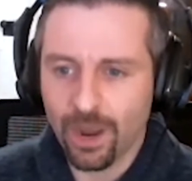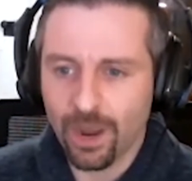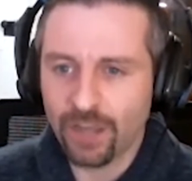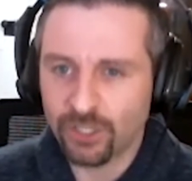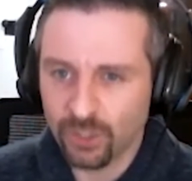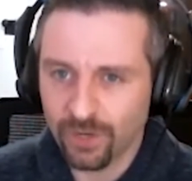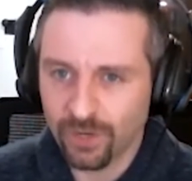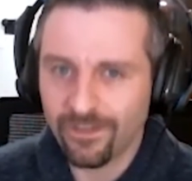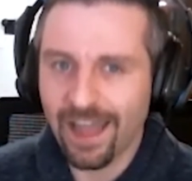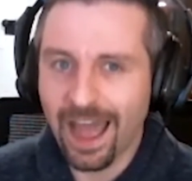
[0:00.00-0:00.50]
I
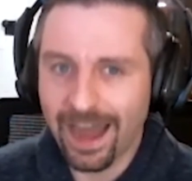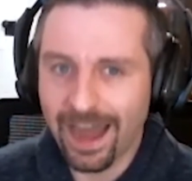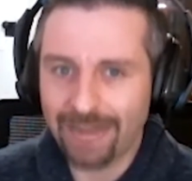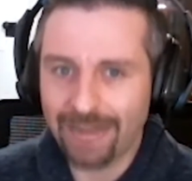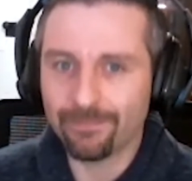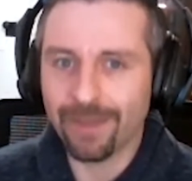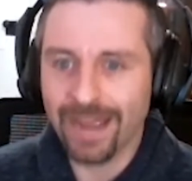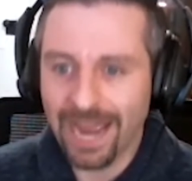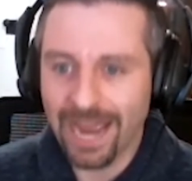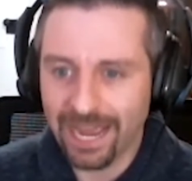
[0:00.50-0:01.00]
sort of had it
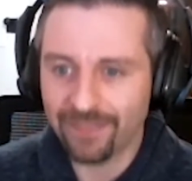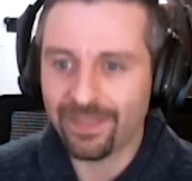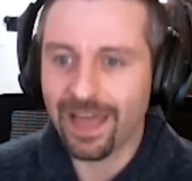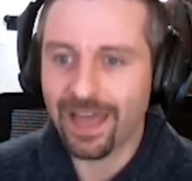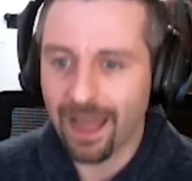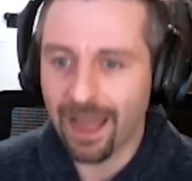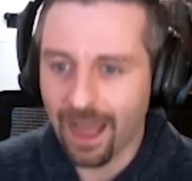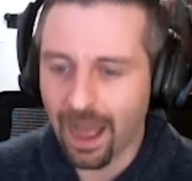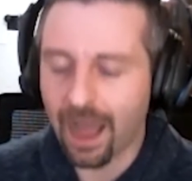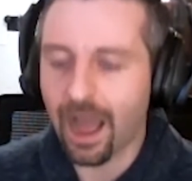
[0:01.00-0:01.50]
in my head
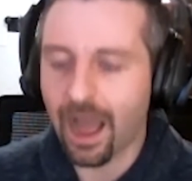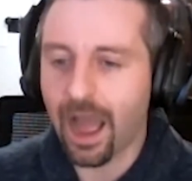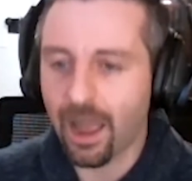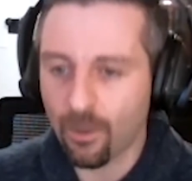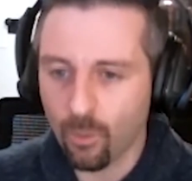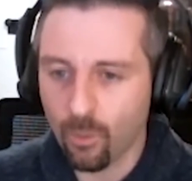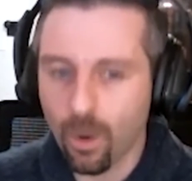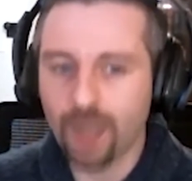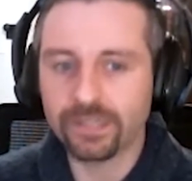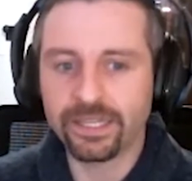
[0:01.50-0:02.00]
that I
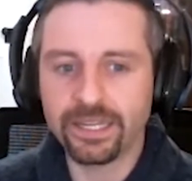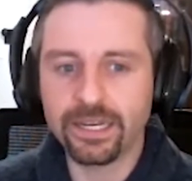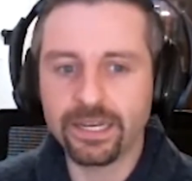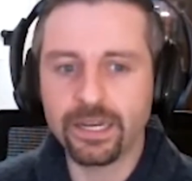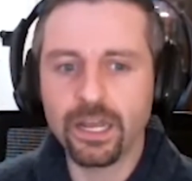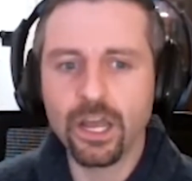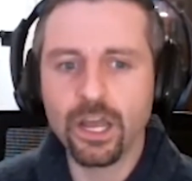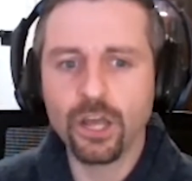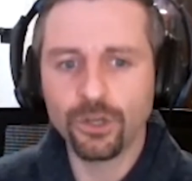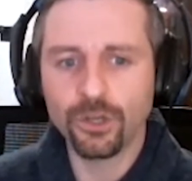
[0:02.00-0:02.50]
wanted
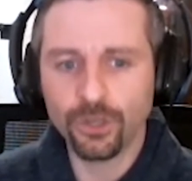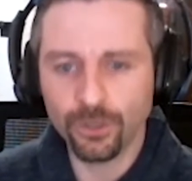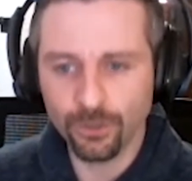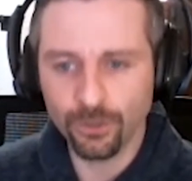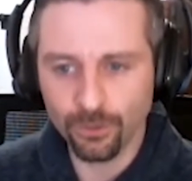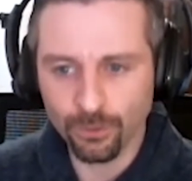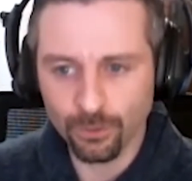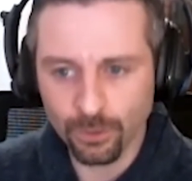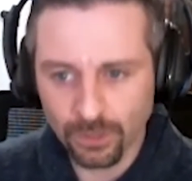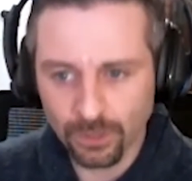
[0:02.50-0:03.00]

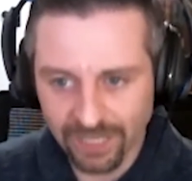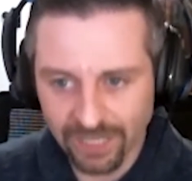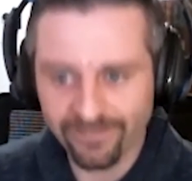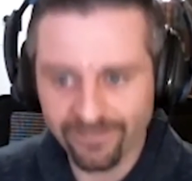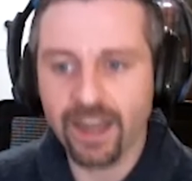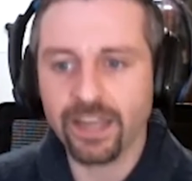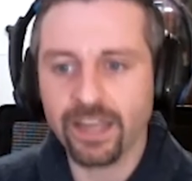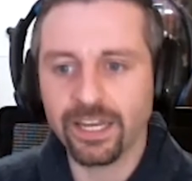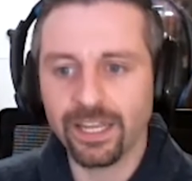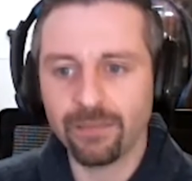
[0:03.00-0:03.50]
to leave
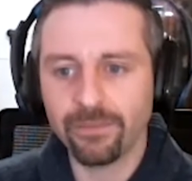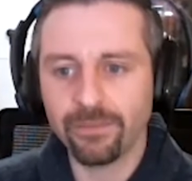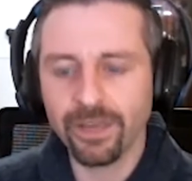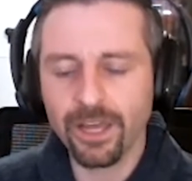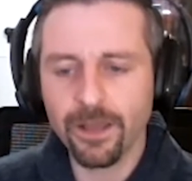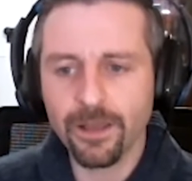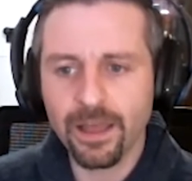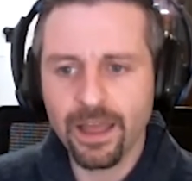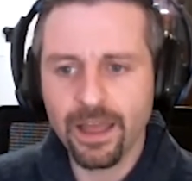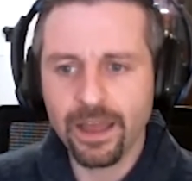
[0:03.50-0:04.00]

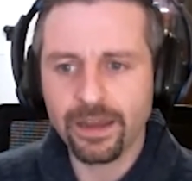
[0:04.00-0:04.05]
academia,